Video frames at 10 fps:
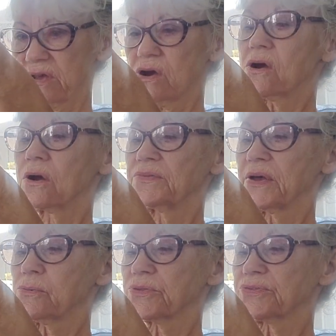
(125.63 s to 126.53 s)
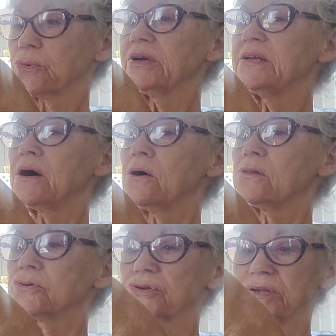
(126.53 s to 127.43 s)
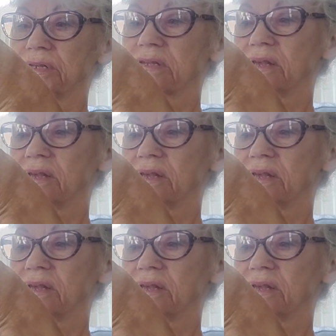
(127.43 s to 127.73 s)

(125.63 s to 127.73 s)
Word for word: they are? They were $3 and